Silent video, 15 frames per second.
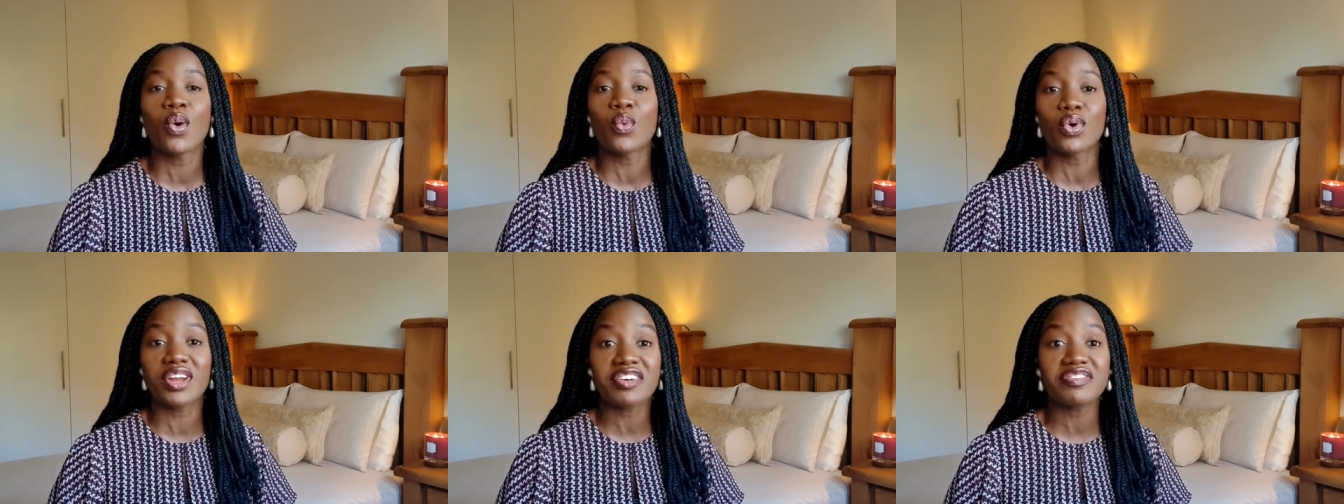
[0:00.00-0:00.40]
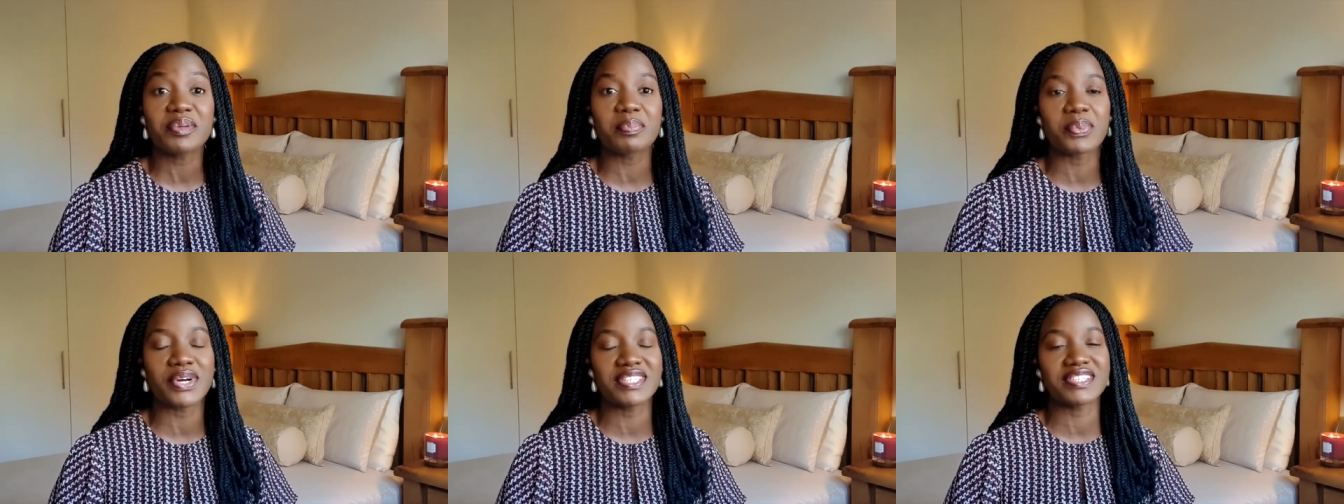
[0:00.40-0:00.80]
One of the
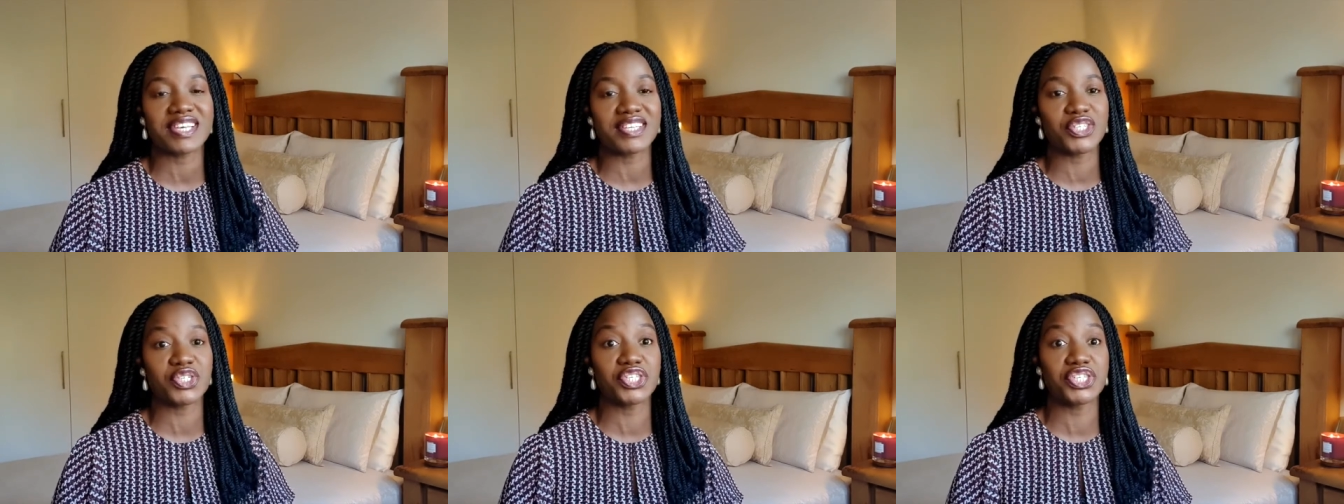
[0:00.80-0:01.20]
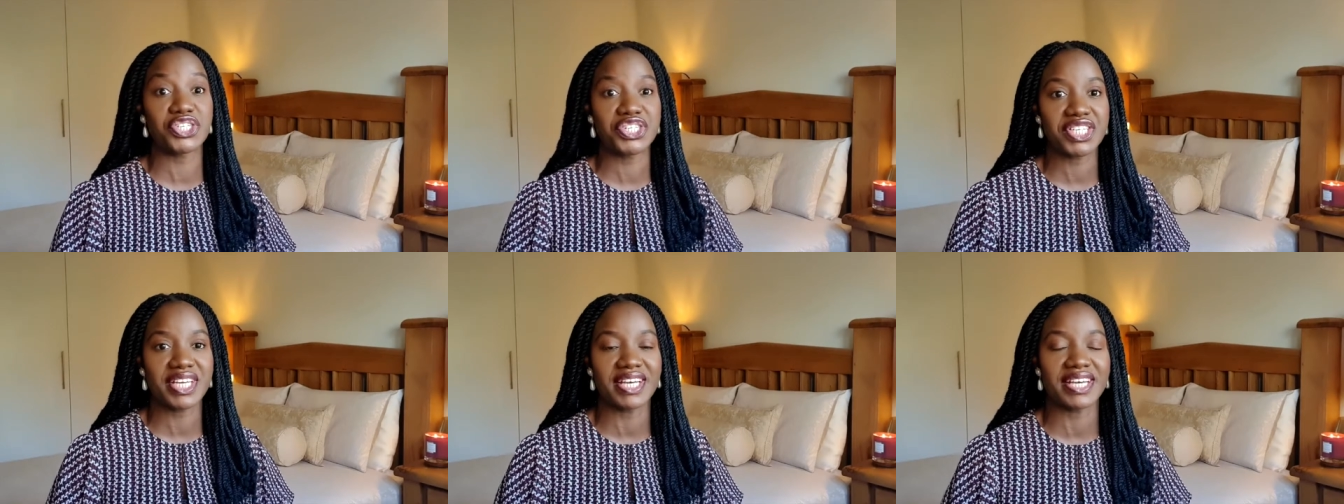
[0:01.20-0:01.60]
pointers she
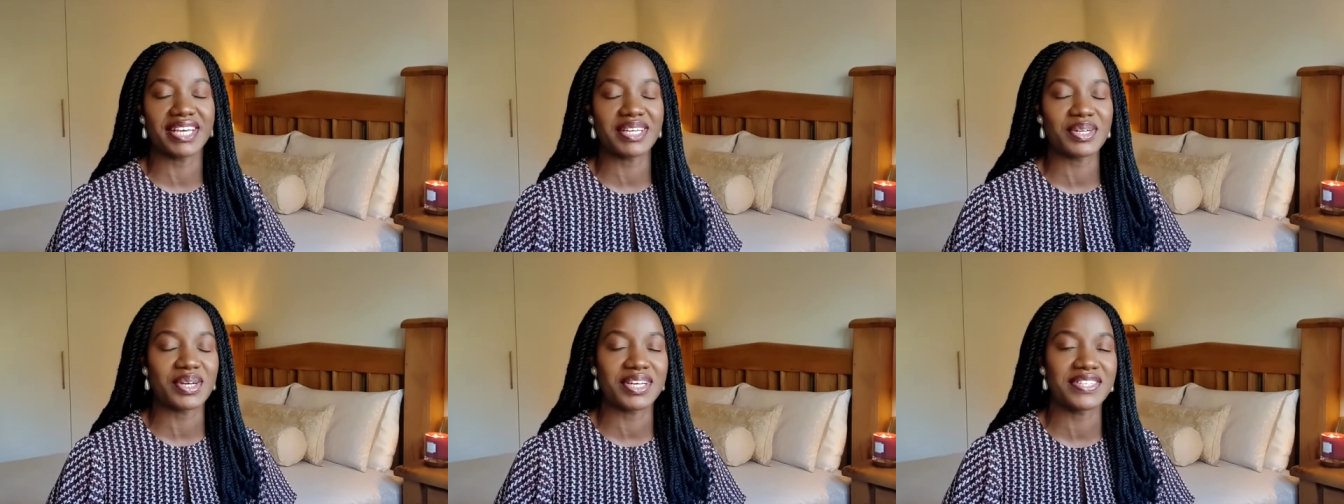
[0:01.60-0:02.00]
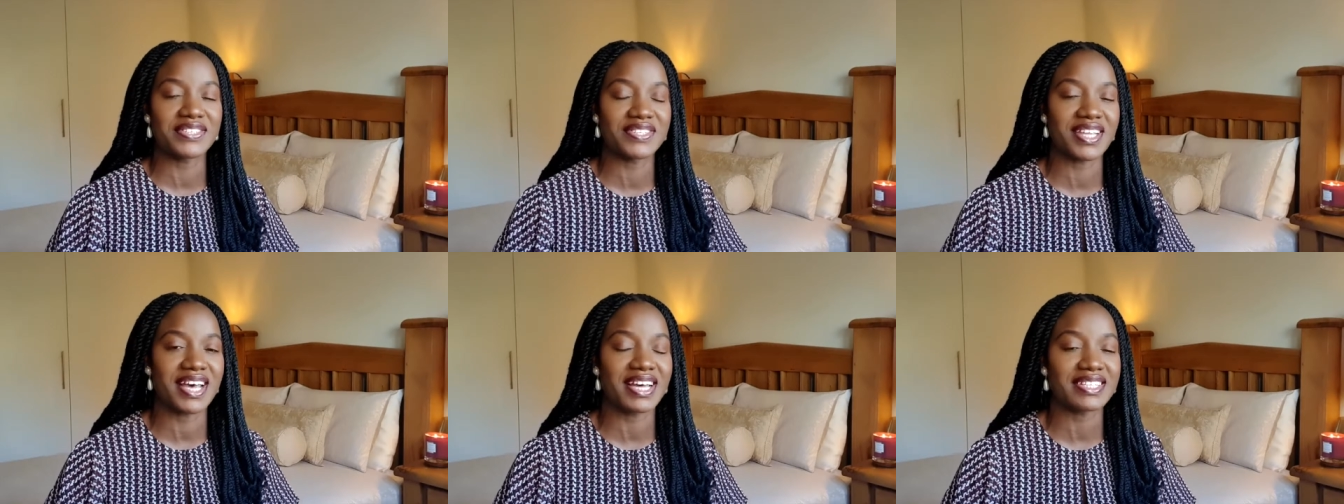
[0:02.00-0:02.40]
shared is
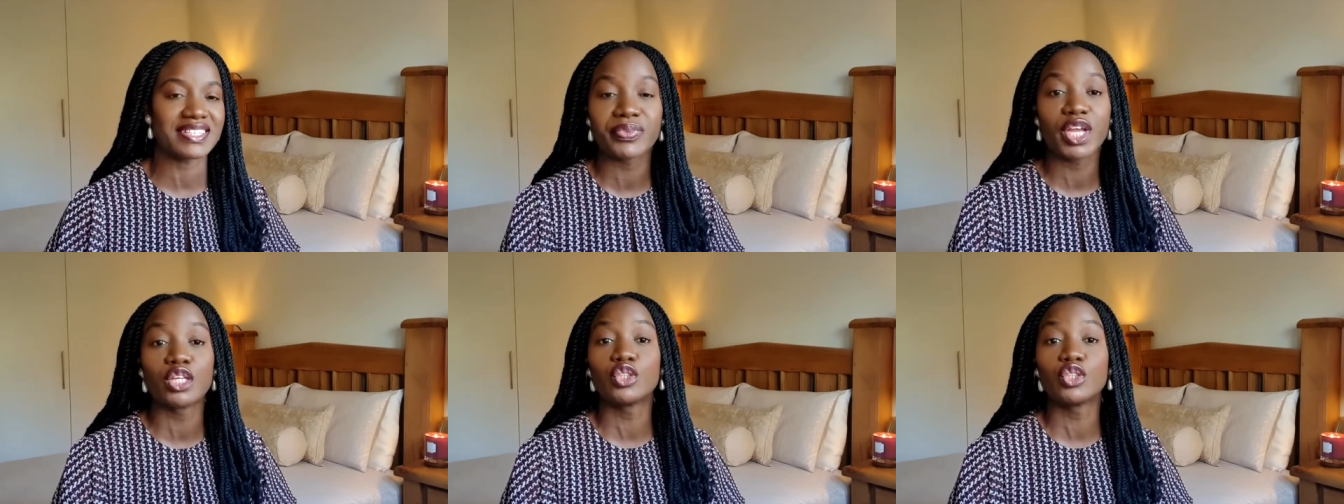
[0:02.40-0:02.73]
that